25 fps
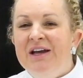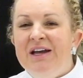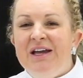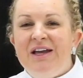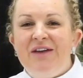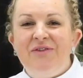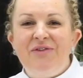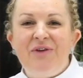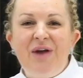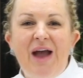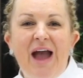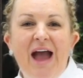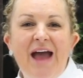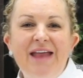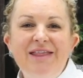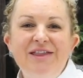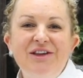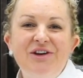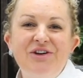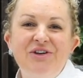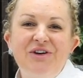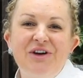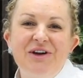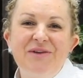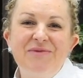If you add the
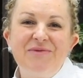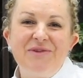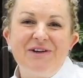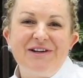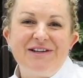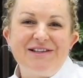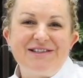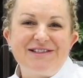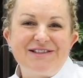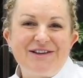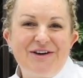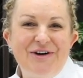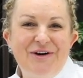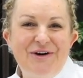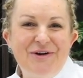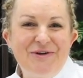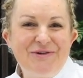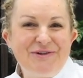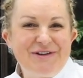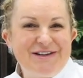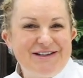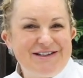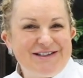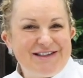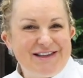cream when it's
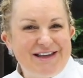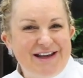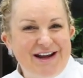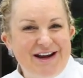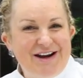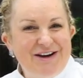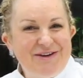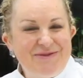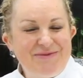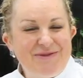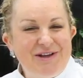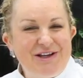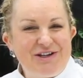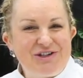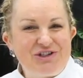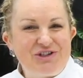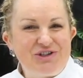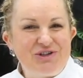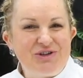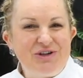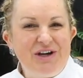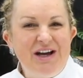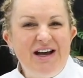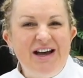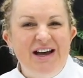cold into the caramelized
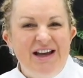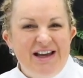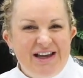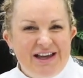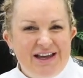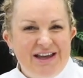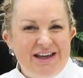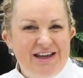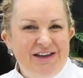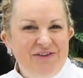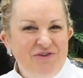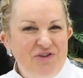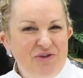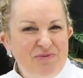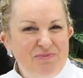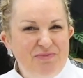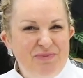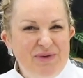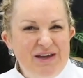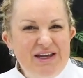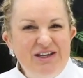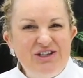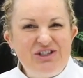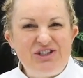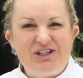sugar, it can give you
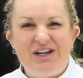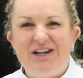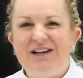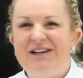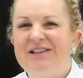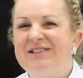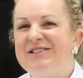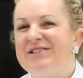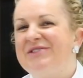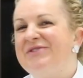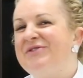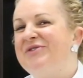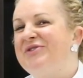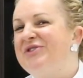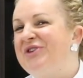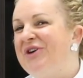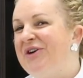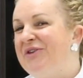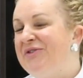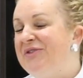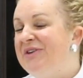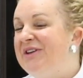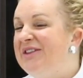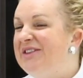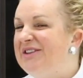big chunks of
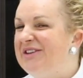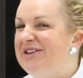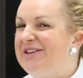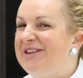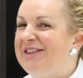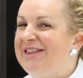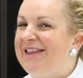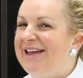toffee that you